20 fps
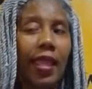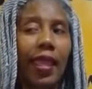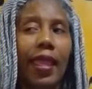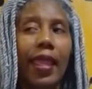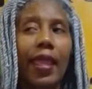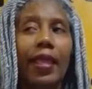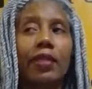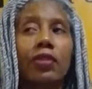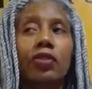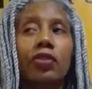
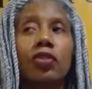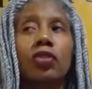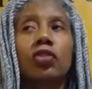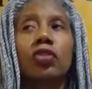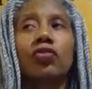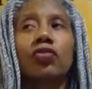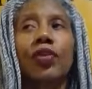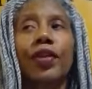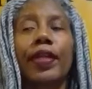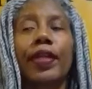and you
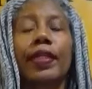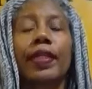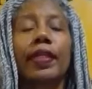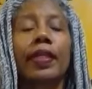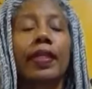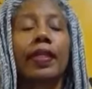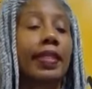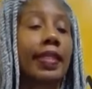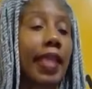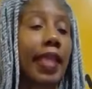drink
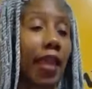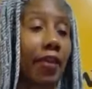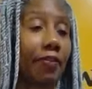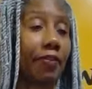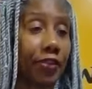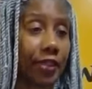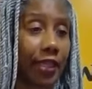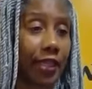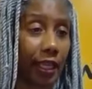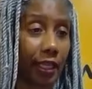
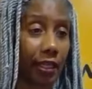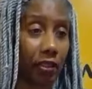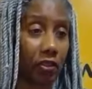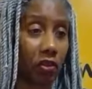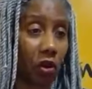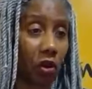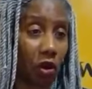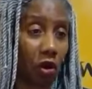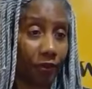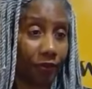caffeinated
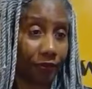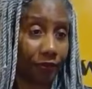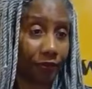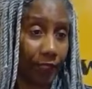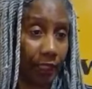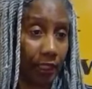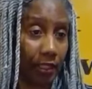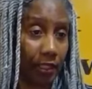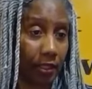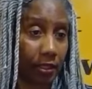
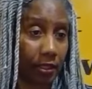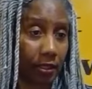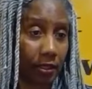coffee,